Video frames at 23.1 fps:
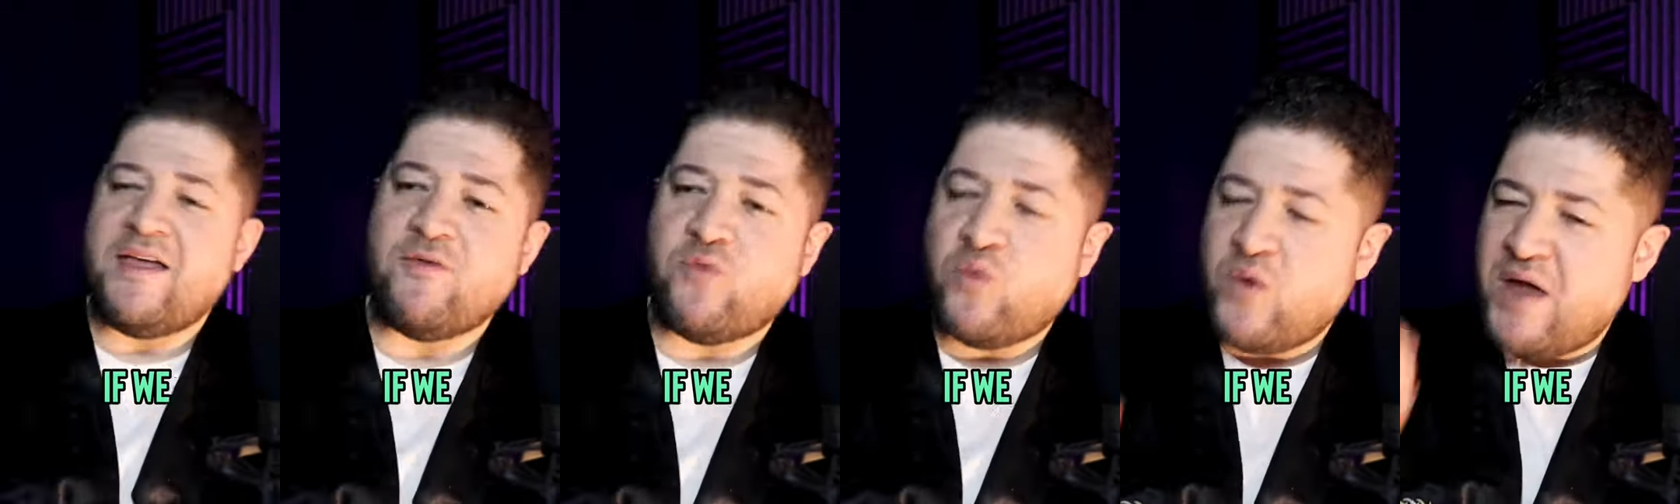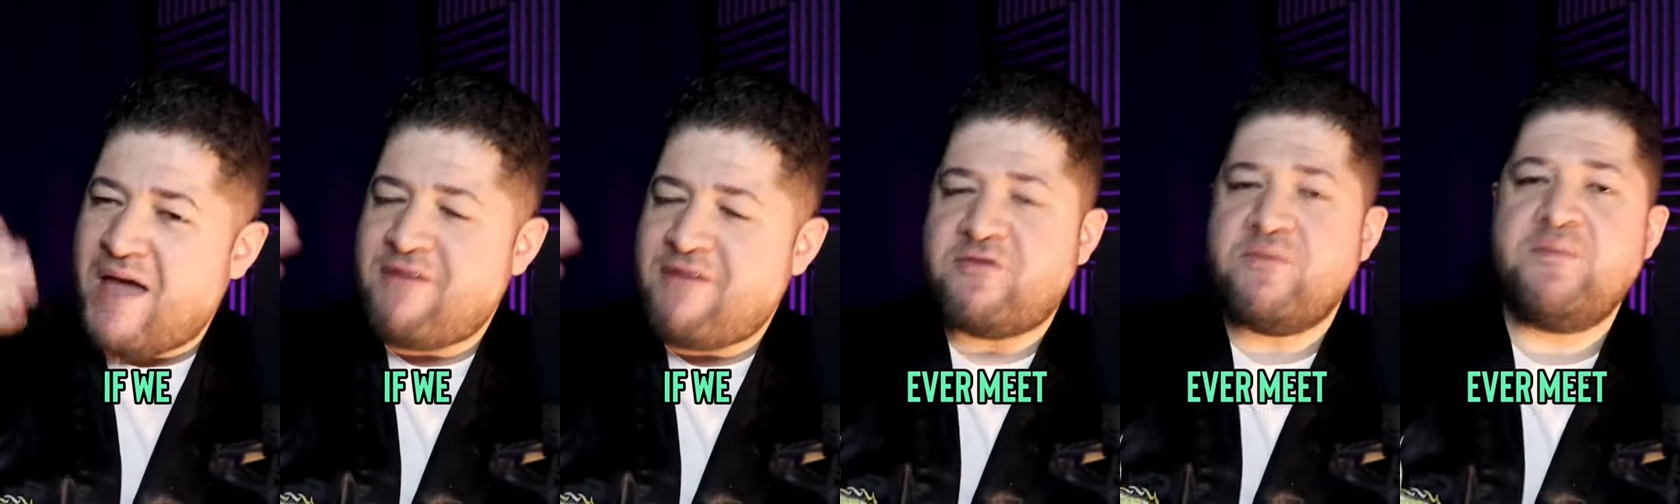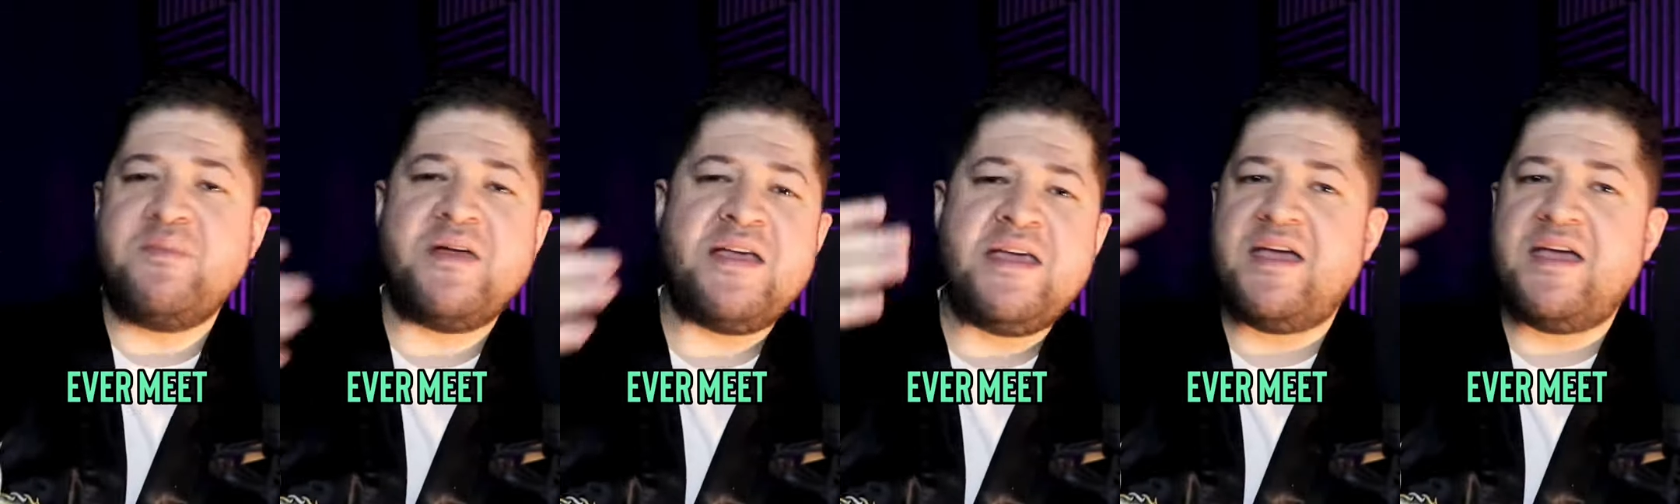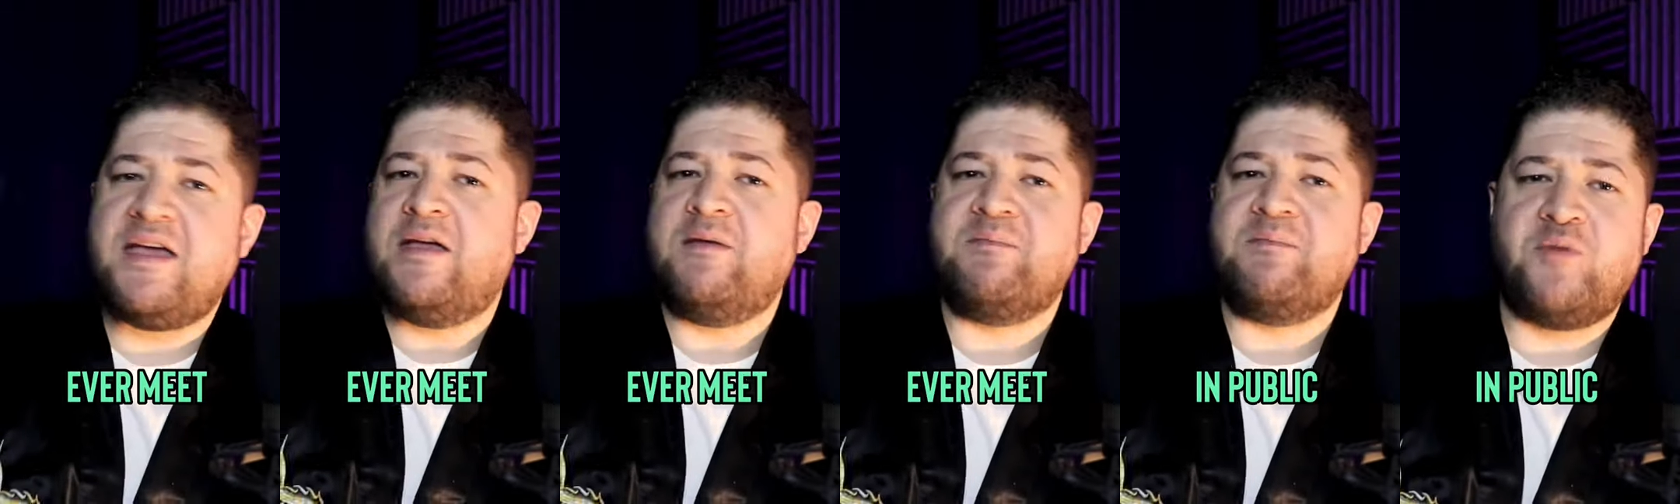If we ever
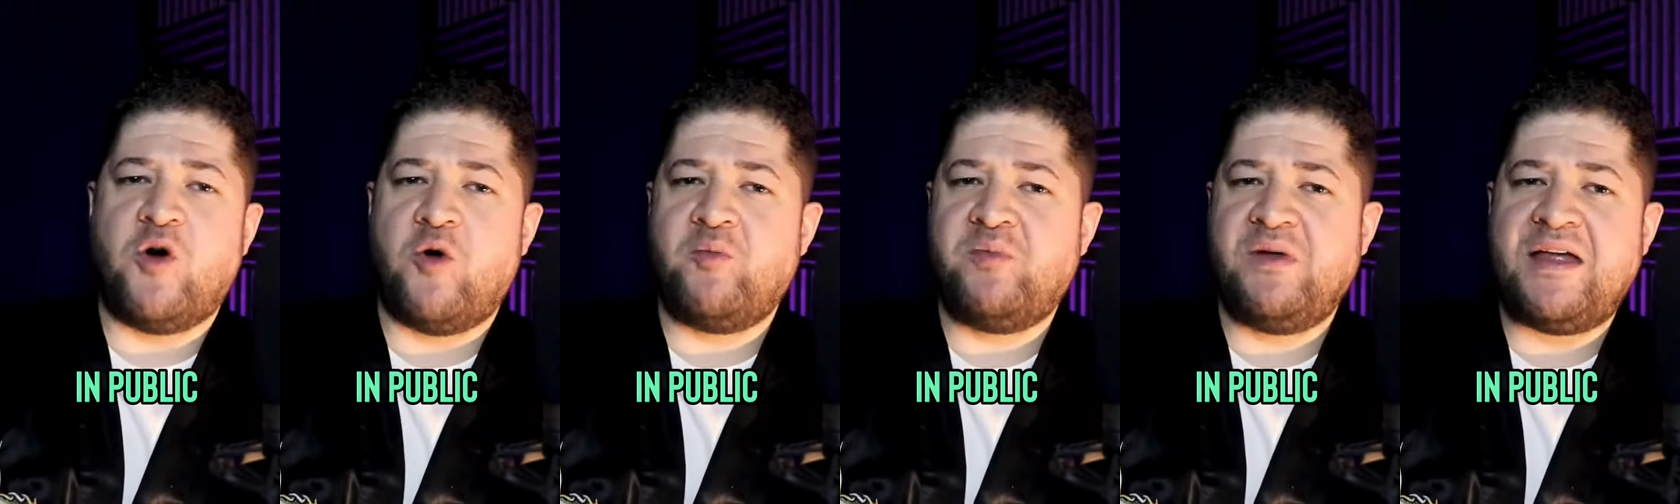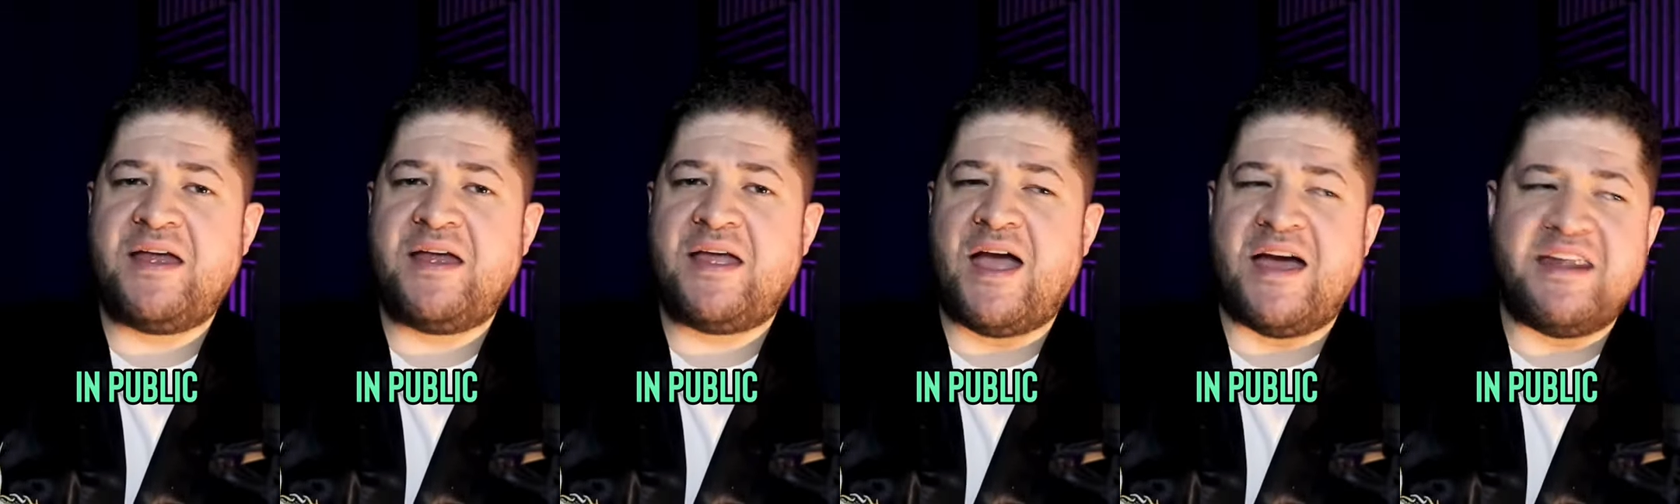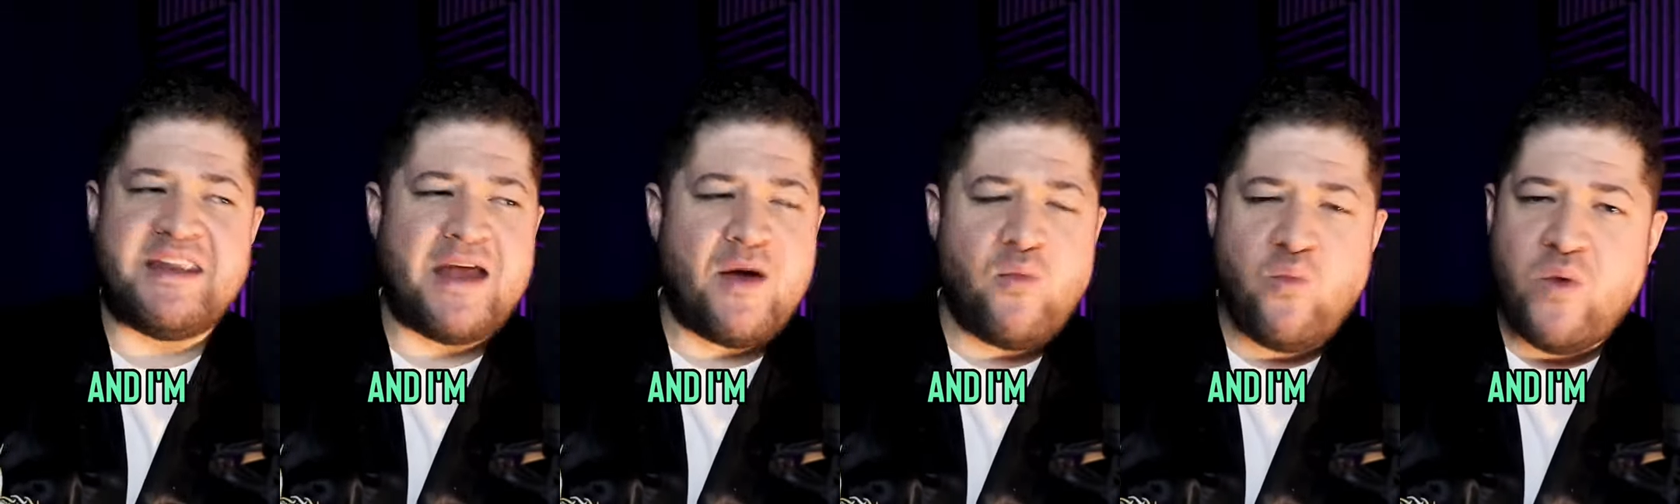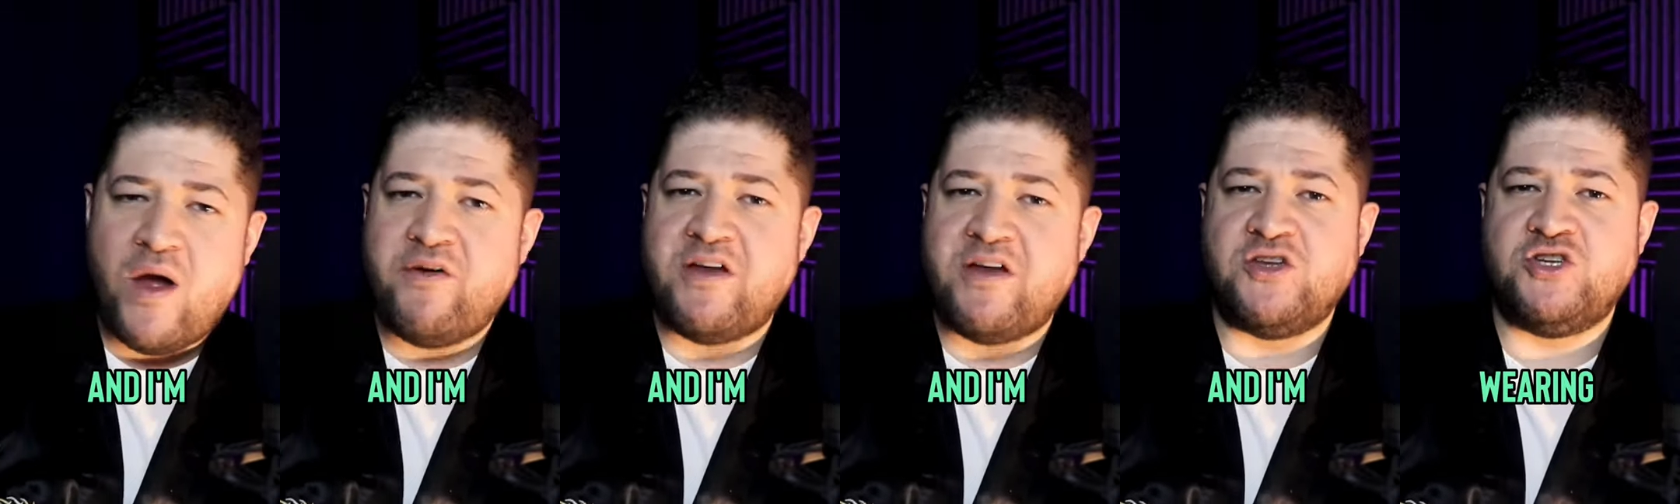meet in public and I'm
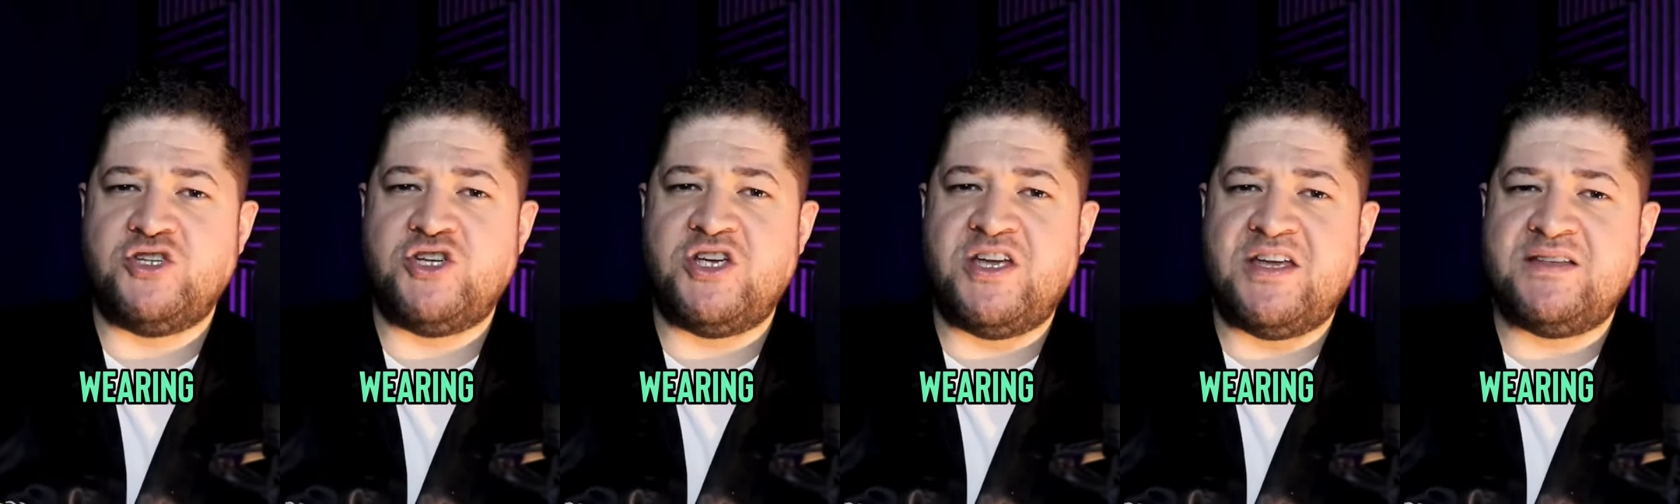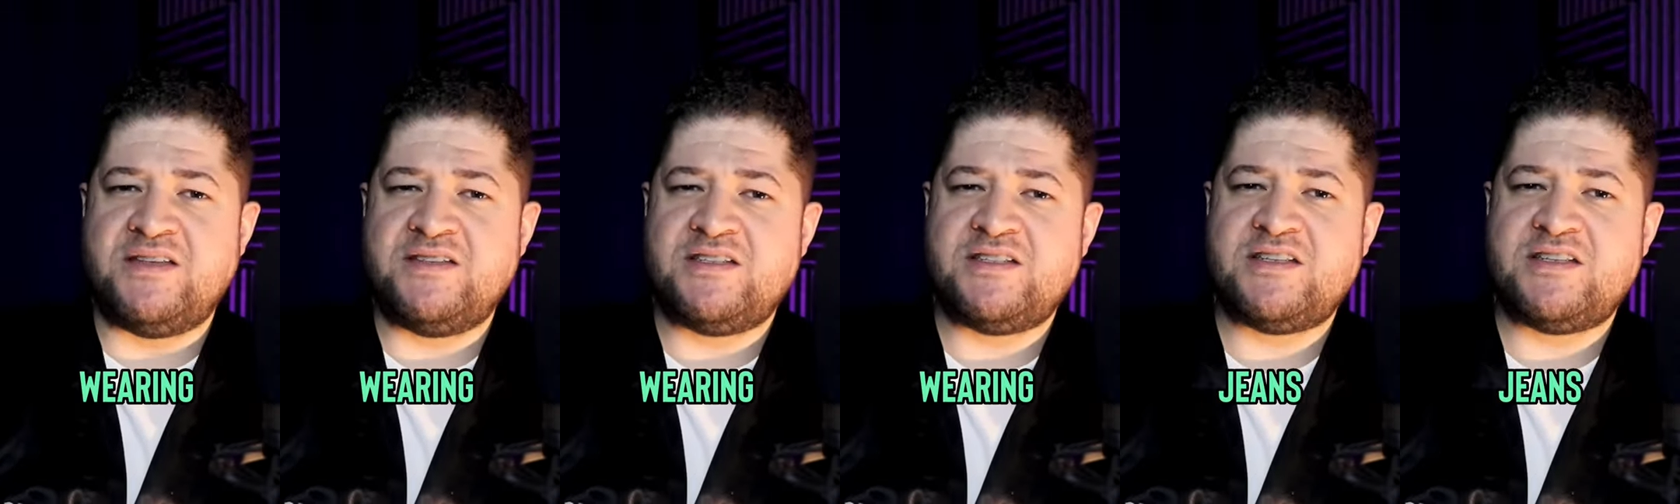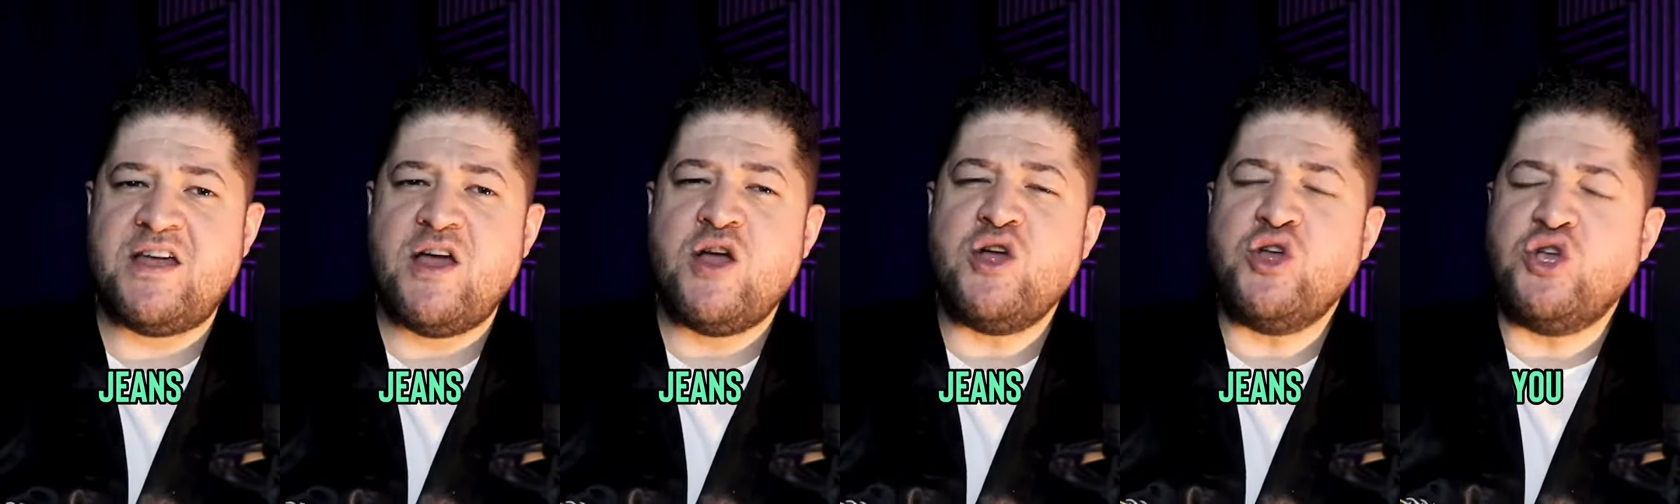wearing jeans,